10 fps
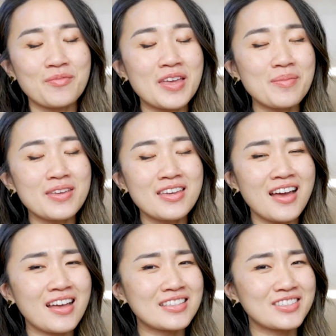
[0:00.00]
that you can
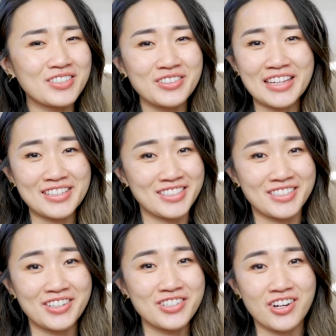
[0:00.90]
explore out there.
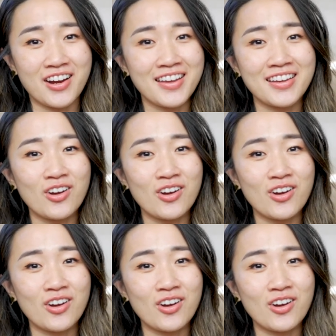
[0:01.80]
The